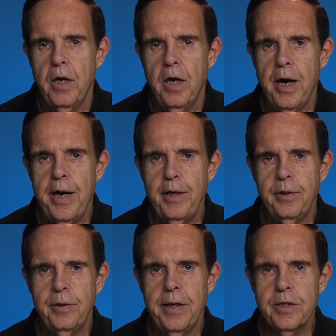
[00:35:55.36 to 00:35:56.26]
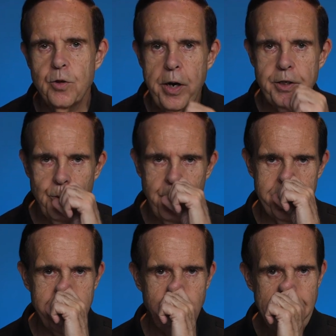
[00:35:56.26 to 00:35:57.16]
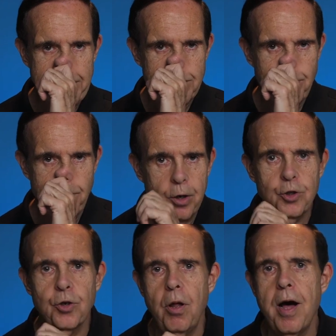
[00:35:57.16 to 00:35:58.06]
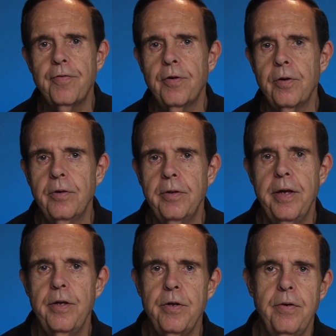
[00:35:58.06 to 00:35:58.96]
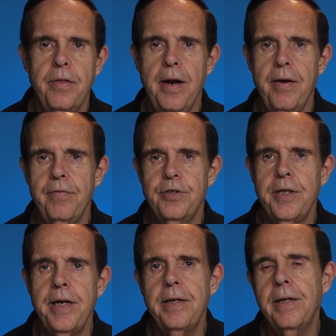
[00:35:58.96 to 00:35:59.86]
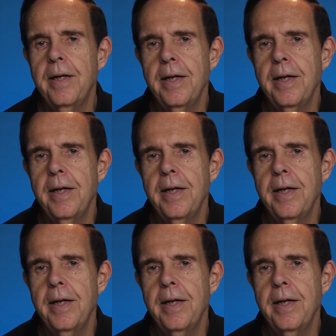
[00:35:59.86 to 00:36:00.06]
All right. Next question. What's the best promotional offer that I've seen?